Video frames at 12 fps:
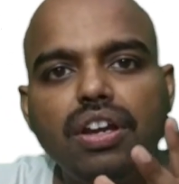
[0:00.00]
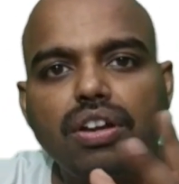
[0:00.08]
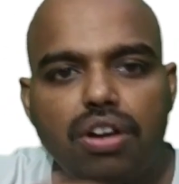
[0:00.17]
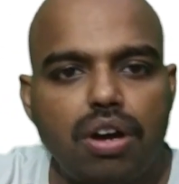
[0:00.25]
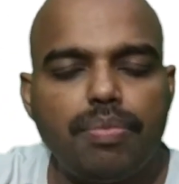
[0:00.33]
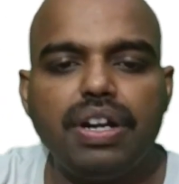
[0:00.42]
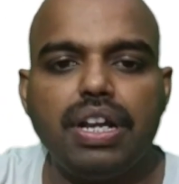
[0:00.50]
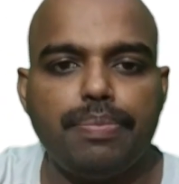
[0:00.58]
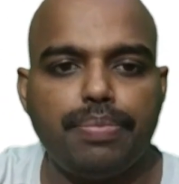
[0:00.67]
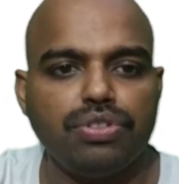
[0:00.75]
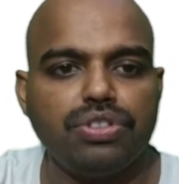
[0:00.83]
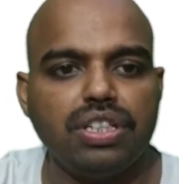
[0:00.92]
common
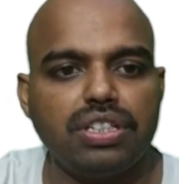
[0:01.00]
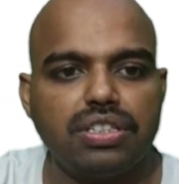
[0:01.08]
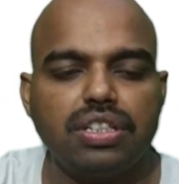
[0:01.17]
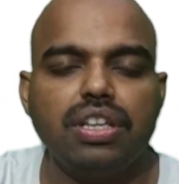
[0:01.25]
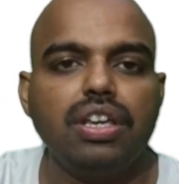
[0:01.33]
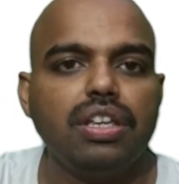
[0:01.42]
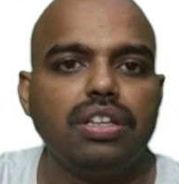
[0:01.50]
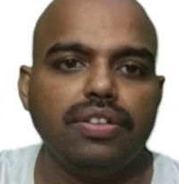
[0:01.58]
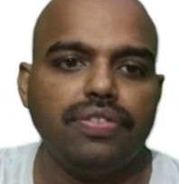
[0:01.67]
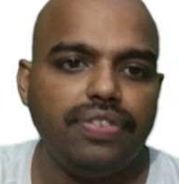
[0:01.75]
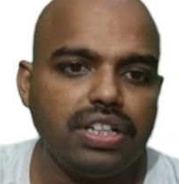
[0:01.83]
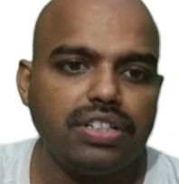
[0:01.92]
approaches. The
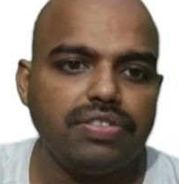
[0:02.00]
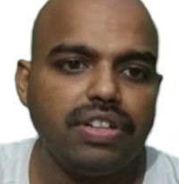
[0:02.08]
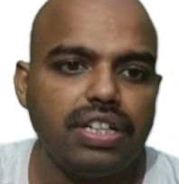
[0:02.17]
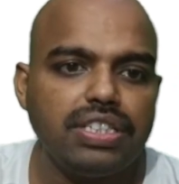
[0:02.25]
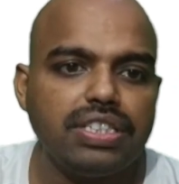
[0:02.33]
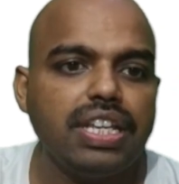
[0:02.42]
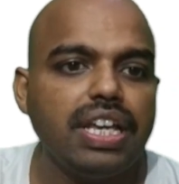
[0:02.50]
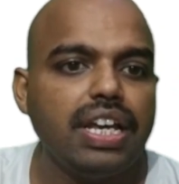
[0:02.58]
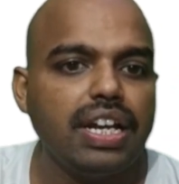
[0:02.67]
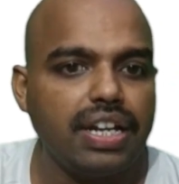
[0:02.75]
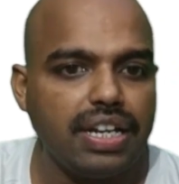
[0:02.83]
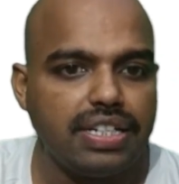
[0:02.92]
first one is
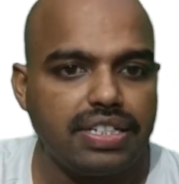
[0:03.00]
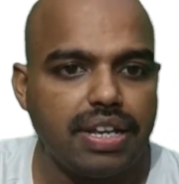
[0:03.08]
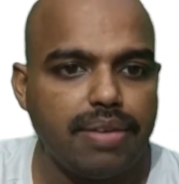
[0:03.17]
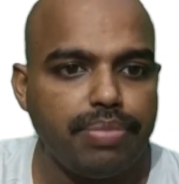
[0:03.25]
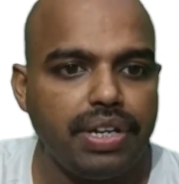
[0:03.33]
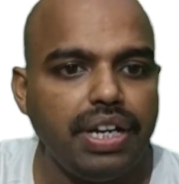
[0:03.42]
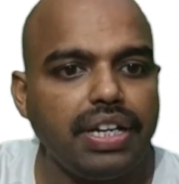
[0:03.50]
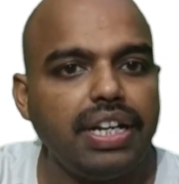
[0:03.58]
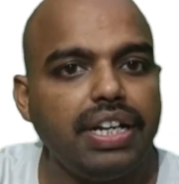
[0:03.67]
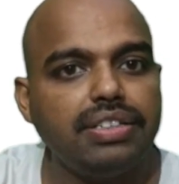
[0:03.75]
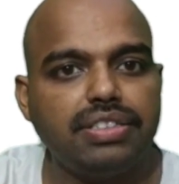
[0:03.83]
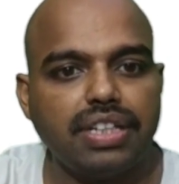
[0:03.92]
REST template,
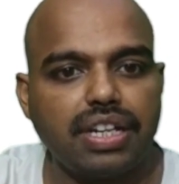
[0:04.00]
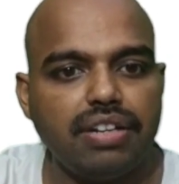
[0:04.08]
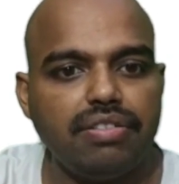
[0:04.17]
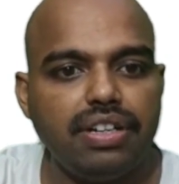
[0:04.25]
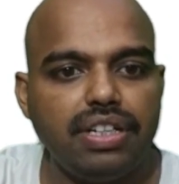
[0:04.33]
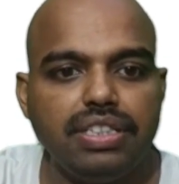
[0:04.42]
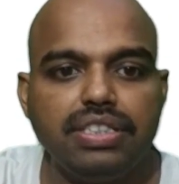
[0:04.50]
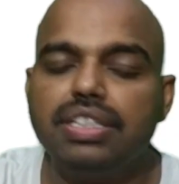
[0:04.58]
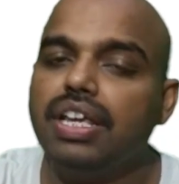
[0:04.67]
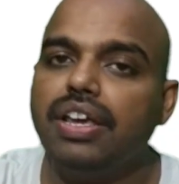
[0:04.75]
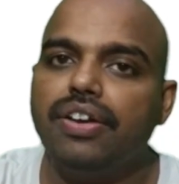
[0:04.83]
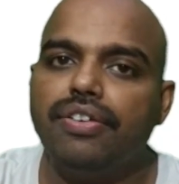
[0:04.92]
and second one is
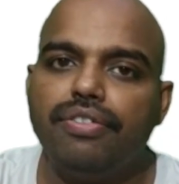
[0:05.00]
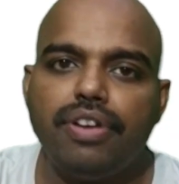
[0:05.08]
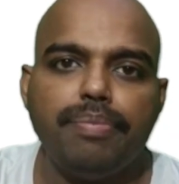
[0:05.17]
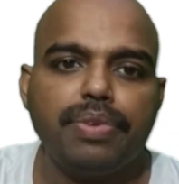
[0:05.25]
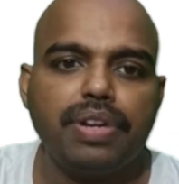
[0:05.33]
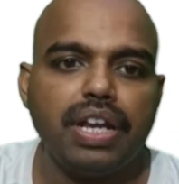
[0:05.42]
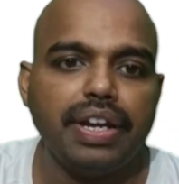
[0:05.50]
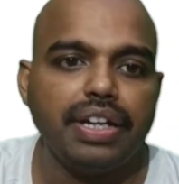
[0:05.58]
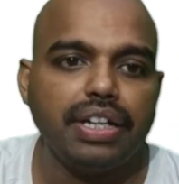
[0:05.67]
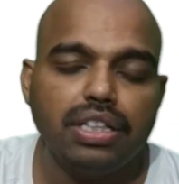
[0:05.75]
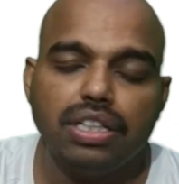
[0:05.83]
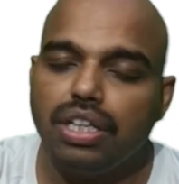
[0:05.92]
web client.
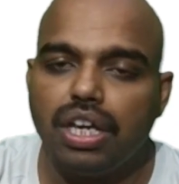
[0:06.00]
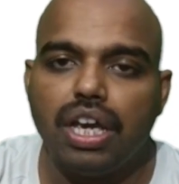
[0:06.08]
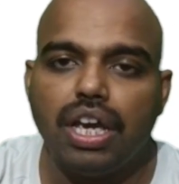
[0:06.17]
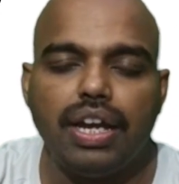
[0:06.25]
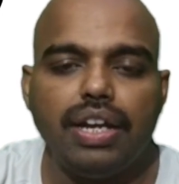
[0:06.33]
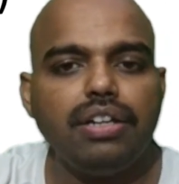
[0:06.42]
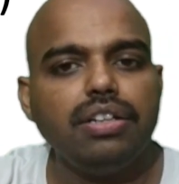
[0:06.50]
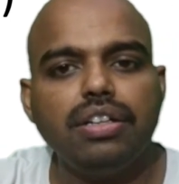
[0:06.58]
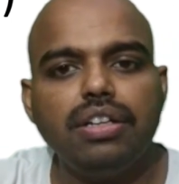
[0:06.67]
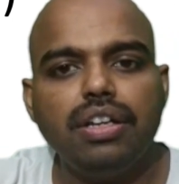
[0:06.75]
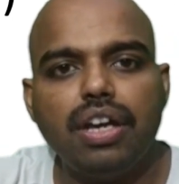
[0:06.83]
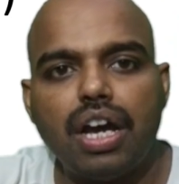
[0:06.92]
And
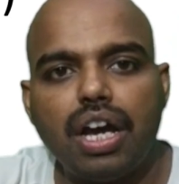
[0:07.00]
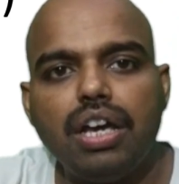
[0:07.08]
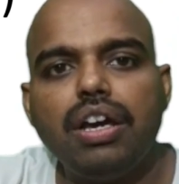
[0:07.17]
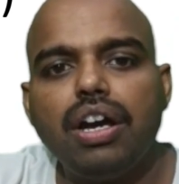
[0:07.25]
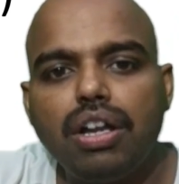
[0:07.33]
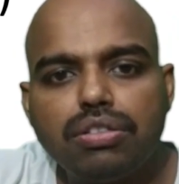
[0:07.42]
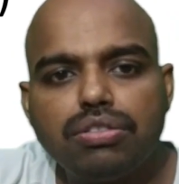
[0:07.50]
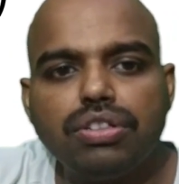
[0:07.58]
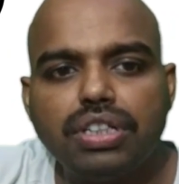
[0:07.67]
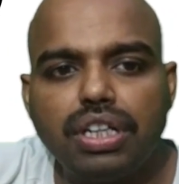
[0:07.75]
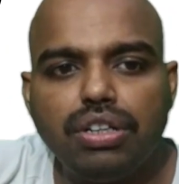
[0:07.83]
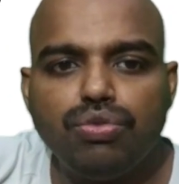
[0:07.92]
I also
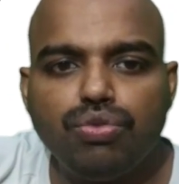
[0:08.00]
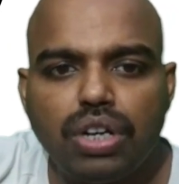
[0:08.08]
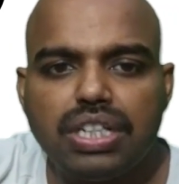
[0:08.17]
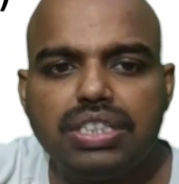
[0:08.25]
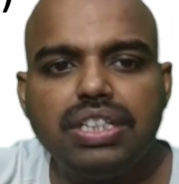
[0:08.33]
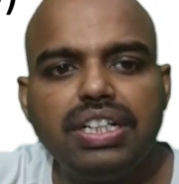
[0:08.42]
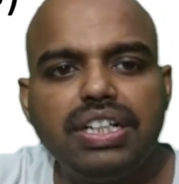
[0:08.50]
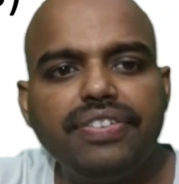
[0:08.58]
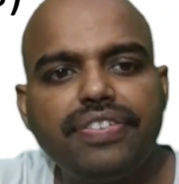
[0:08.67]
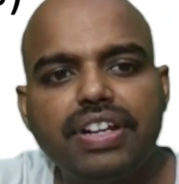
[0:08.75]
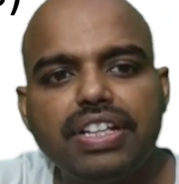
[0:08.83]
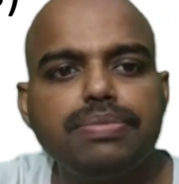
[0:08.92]
tell you what is the
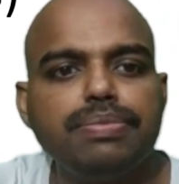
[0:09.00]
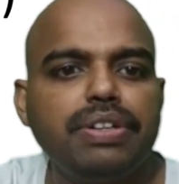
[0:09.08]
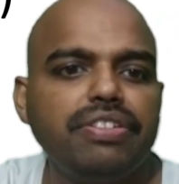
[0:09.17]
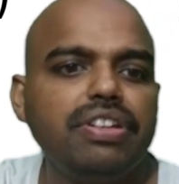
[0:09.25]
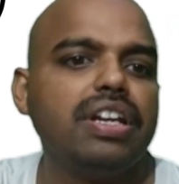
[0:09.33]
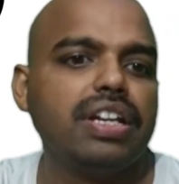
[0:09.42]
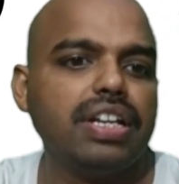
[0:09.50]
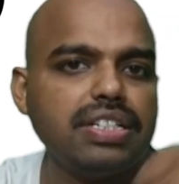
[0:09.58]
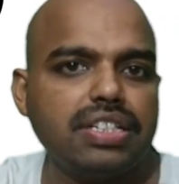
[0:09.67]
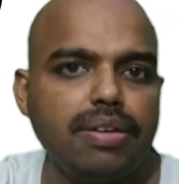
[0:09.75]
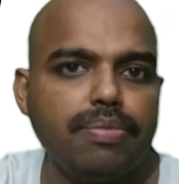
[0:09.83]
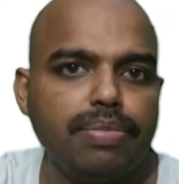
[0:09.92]
difference between REST
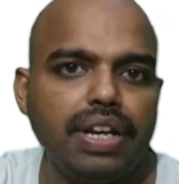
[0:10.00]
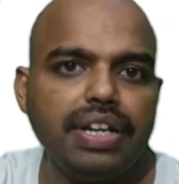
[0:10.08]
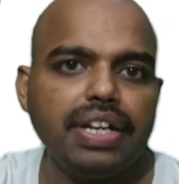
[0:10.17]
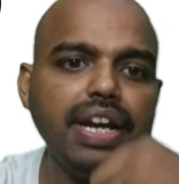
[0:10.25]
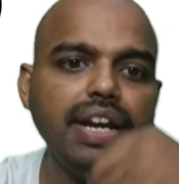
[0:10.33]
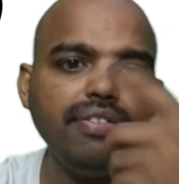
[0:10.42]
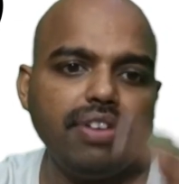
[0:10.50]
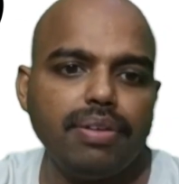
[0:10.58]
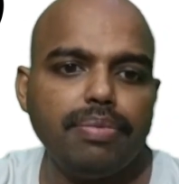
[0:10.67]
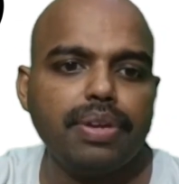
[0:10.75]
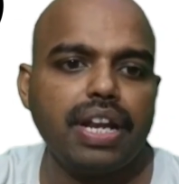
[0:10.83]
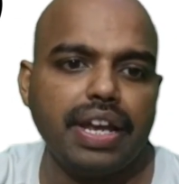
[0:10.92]
template and web
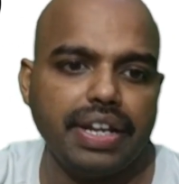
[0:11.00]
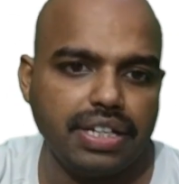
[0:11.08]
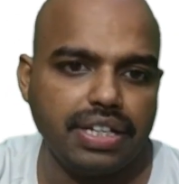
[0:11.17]
client.